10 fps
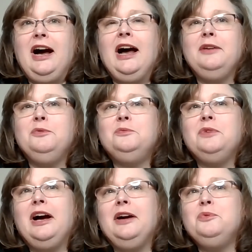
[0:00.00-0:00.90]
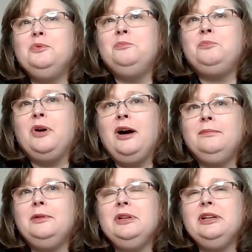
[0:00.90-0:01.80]
I will
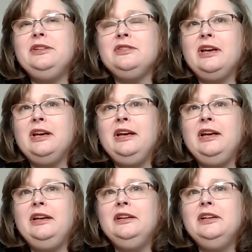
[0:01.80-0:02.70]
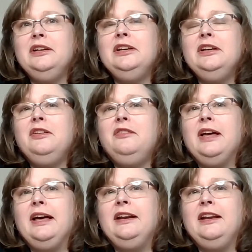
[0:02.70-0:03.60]
probably say
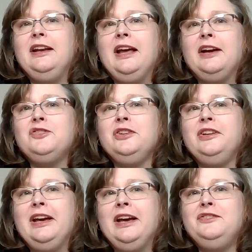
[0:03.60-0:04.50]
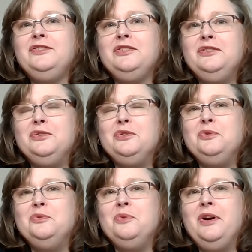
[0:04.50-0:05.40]
that it actually had to
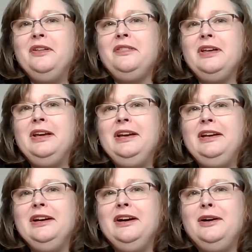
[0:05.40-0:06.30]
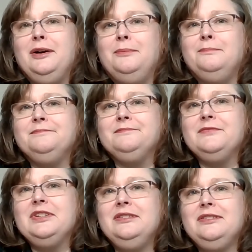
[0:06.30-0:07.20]
do with a
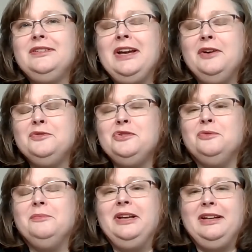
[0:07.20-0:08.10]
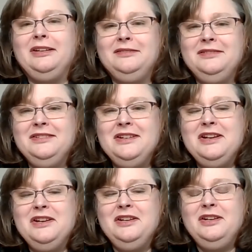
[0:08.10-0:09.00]
council meeting
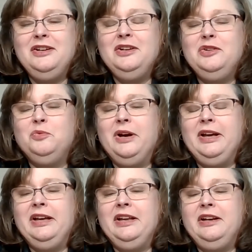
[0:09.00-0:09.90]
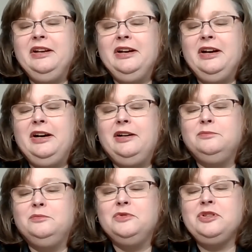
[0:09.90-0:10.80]

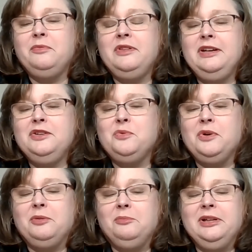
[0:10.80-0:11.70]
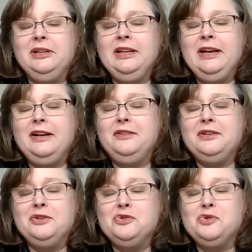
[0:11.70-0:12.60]
when some things were completely out of
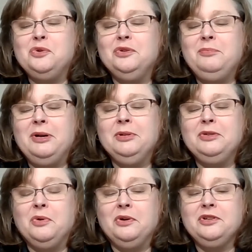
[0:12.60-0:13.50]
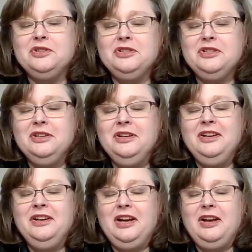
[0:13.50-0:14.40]
the control of Public Works,
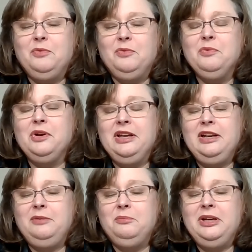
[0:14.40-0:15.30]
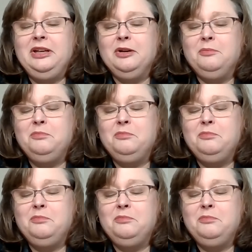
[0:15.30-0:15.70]
and we were getting beat up